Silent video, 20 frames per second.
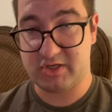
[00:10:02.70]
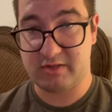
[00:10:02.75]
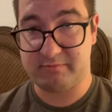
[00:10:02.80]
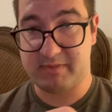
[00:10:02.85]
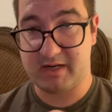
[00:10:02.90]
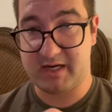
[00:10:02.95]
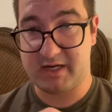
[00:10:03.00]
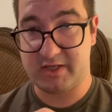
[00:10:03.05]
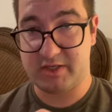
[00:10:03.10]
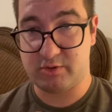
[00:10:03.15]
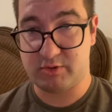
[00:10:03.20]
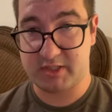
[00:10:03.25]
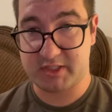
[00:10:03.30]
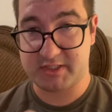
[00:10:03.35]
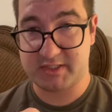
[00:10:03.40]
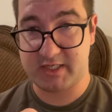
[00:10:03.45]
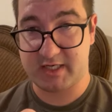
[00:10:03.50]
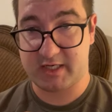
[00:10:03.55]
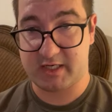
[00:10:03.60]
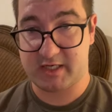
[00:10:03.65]
the body you want to
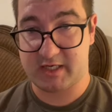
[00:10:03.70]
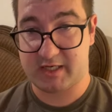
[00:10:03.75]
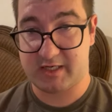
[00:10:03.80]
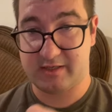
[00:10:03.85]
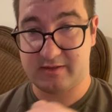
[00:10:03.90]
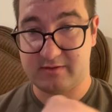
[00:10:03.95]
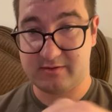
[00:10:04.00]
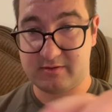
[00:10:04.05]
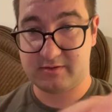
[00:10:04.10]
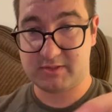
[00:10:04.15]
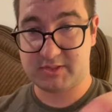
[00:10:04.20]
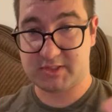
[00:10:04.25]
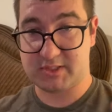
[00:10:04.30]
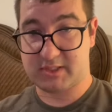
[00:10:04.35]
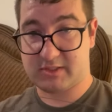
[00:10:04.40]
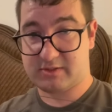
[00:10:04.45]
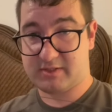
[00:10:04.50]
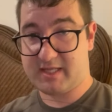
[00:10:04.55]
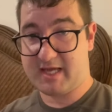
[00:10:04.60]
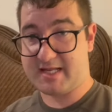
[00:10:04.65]
stick it on.
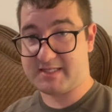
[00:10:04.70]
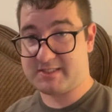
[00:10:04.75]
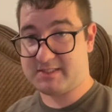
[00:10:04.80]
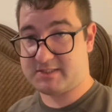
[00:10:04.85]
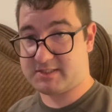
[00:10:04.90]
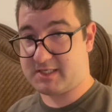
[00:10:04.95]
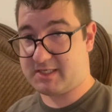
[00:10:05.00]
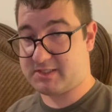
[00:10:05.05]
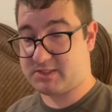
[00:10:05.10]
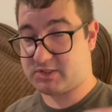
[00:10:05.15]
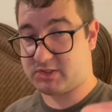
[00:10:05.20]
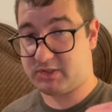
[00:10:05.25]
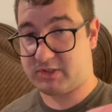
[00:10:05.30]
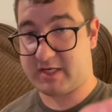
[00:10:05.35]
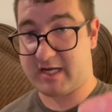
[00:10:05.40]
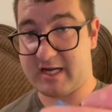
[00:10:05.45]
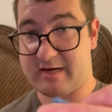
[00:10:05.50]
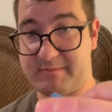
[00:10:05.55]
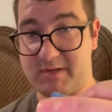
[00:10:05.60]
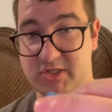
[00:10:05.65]
So that's essential. You
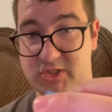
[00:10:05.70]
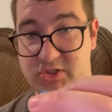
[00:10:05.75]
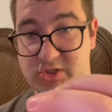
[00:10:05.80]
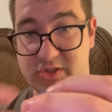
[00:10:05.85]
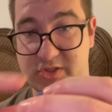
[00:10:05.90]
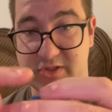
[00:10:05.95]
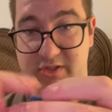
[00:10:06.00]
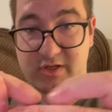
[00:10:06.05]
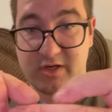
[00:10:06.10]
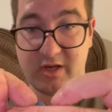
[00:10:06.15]
got to make sure